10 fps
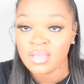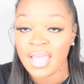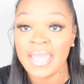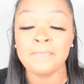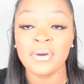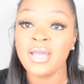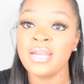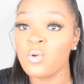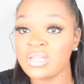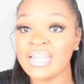and putting
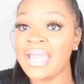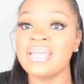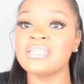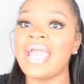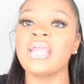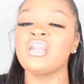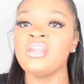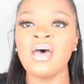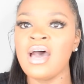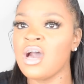it with that,
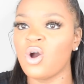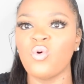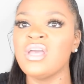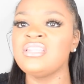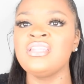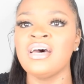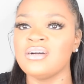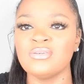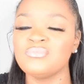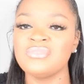no.
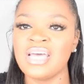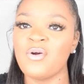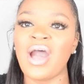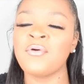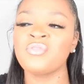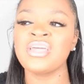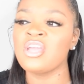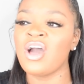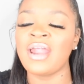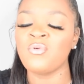I don't think
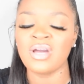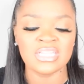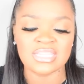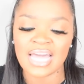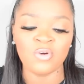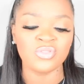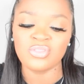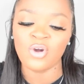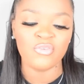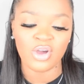y'all, I don't
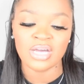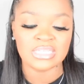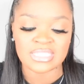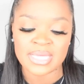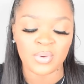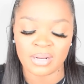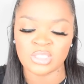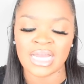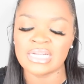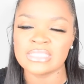know if y'all understand what I'm
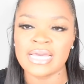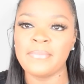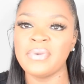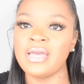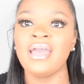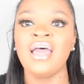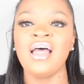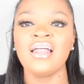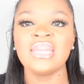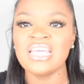trying to say, but
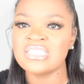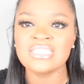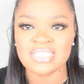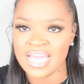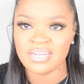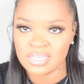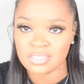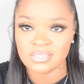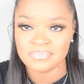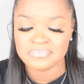this is that
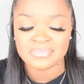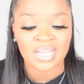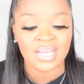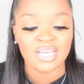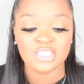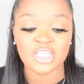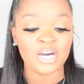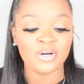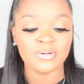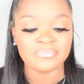nigga.
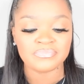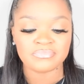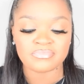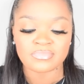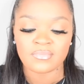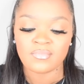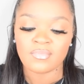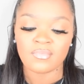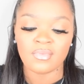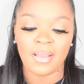So
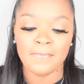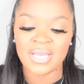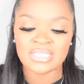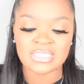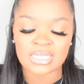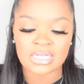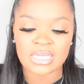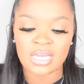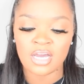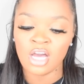
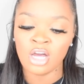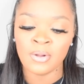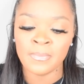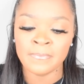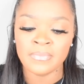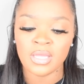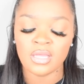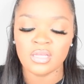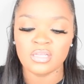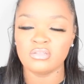basically, I'm
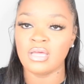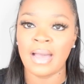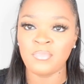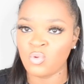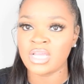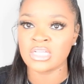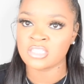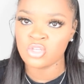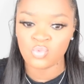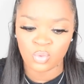going to
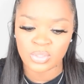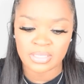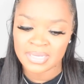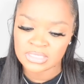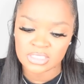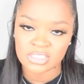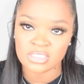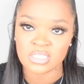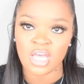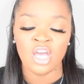continue on with the
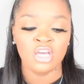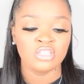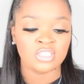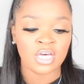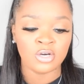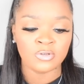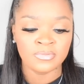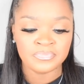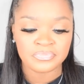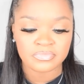messages. So